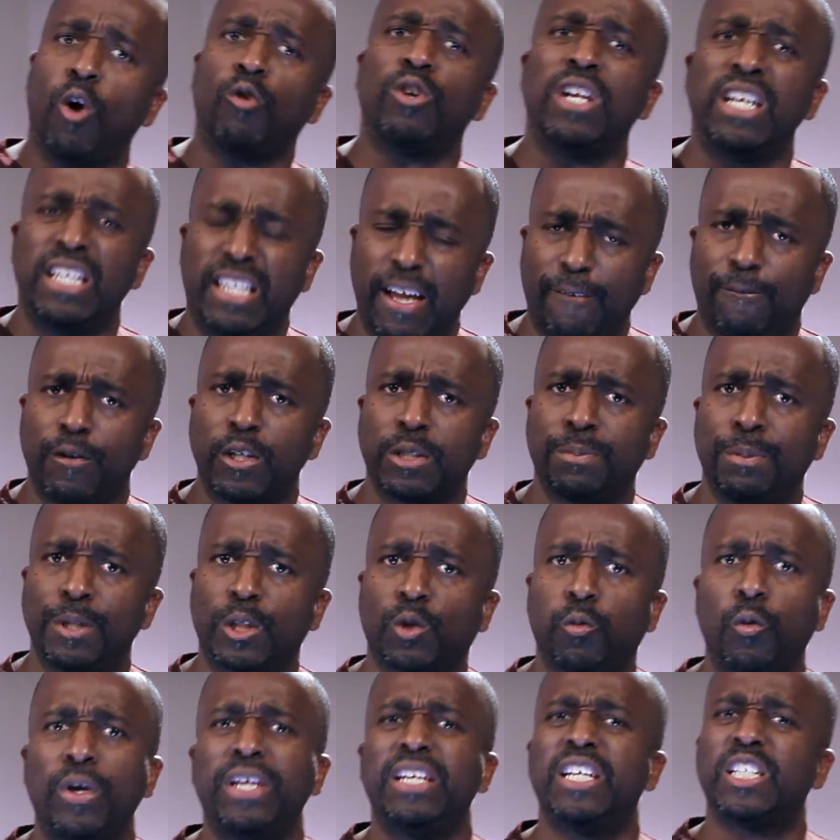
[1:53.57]
Know the difference
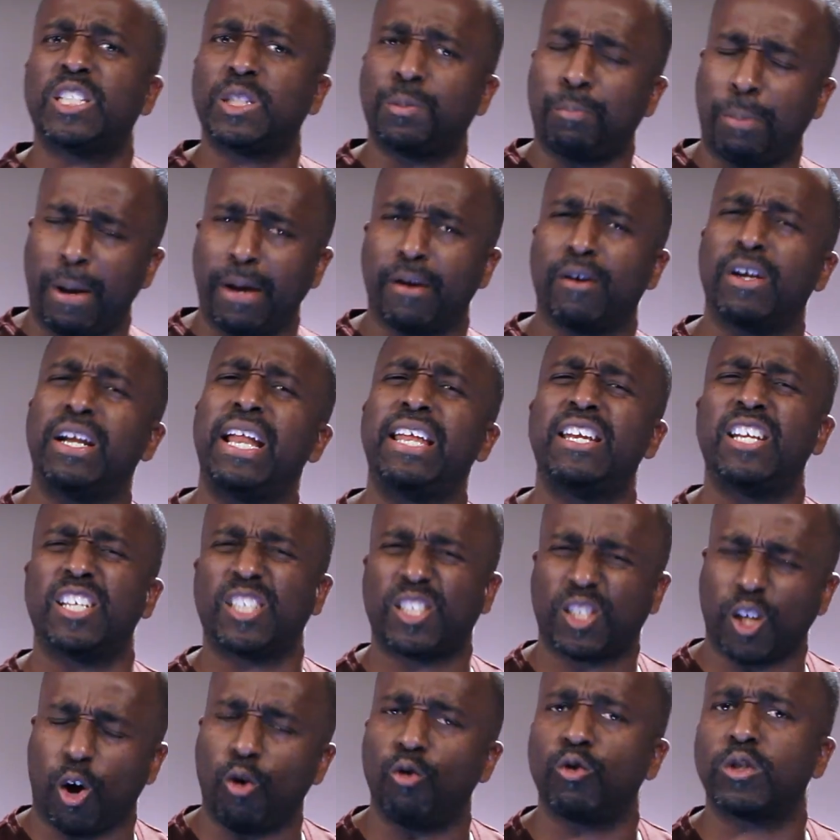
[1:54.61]
between the spirit and
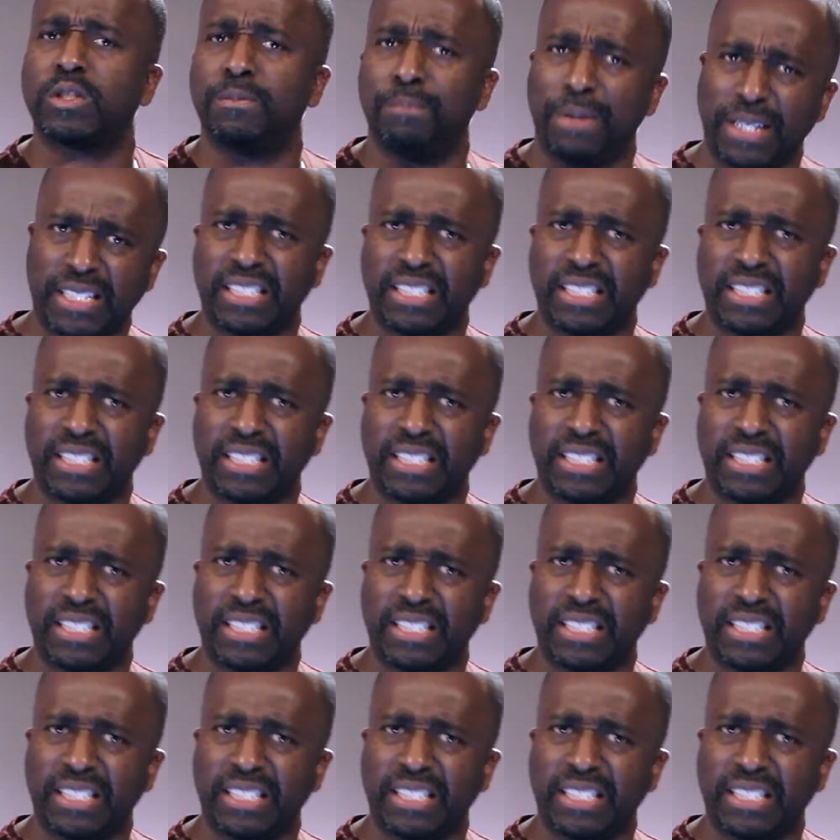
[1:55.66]
the soul's